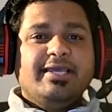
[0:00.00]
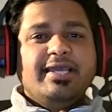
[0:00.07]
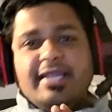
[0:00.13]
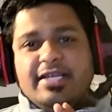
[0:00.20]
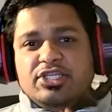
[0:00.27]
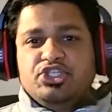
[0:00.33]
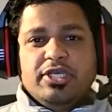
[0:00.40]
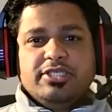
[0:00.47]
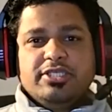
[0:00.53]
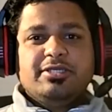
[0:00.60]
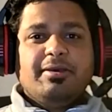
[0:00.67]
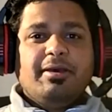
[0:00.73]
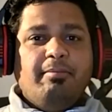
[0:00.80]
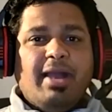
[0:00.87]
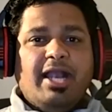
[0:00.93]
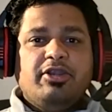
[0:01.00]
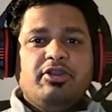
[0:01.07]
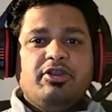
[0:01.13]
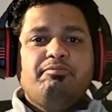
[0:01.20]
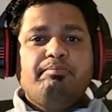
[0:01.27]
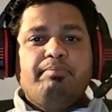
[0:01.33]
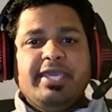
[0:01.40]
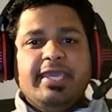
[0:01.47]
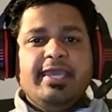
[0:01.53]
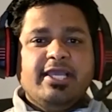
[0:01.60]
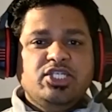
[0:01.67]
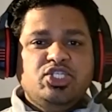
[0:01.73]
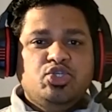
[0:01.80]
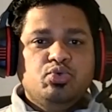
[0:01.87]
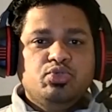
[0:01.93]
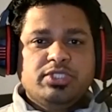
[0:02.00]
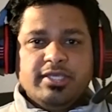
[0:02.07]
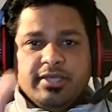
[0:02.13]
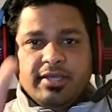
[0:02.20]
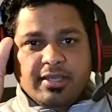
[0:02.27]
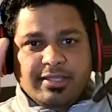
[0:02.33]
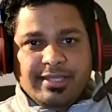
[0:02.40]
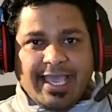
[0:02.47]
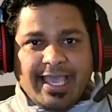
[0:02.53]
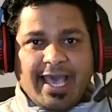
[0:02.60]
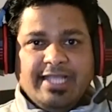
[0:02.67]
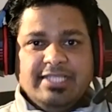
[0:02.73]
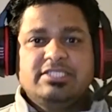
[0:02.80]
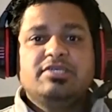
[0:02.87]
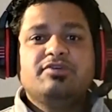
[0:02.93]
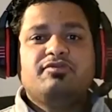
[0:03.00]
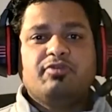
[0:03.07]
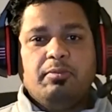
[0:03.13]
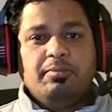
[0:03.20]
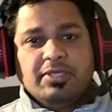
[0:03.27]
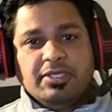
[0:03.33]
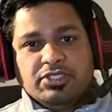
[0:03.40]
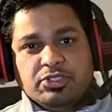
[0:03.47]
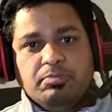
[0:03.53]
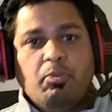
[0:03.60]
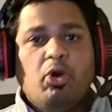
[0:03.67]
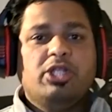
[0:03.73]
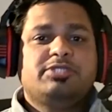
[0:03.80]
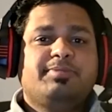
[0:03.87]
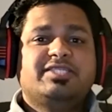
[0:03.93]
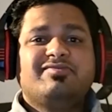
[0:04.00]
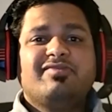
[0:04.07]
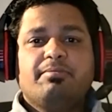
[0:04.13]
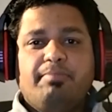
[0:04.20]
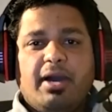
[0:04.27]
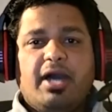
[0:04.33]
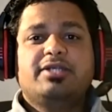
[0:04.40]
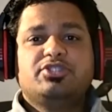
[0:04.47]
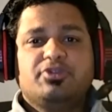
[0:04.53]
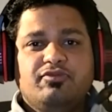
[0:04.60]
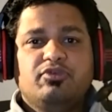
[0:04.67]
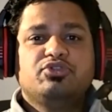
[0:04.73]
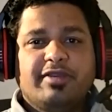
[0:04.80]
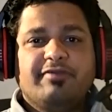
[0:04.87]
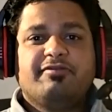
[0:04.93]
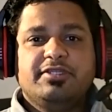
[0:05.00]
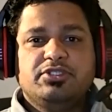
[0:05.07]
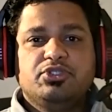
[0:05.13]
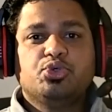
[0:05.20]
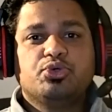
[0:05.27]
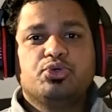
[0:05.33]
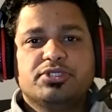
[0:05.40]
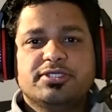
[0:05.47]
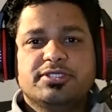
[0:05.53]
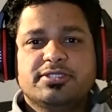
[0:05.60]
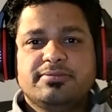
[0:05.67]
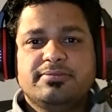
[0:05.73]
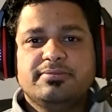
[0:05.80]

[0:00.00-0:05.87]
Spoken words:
It's just a matter of picking and choosing the answer from small specific parts of those reference sources.